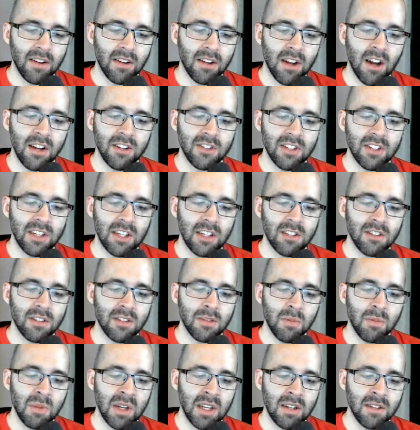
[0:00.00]
conjugate
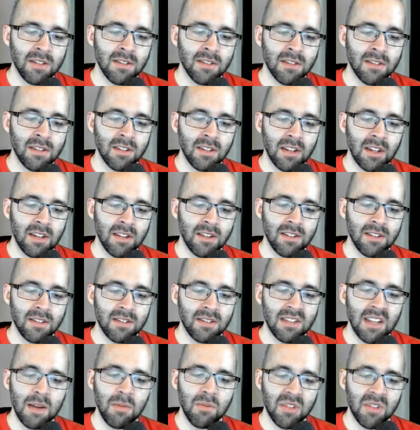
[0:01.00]
just means the
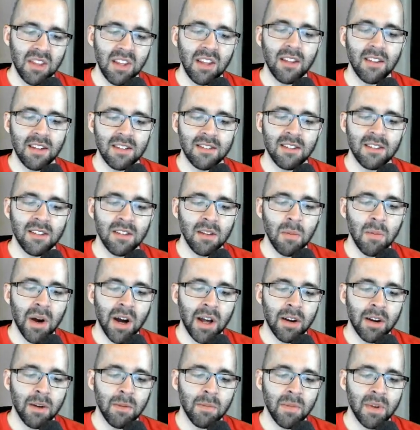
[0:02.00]
same thing that's in the bottom,